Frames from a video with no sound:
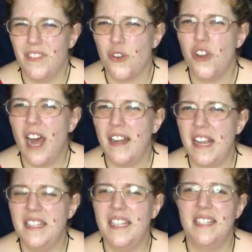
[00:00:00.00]
they're not
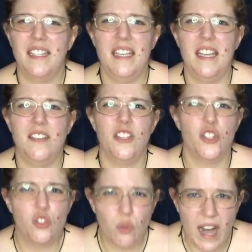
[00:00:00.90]
as easily
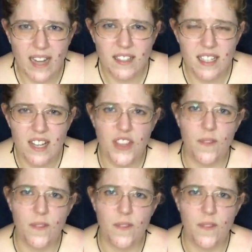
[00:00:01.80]
distracted.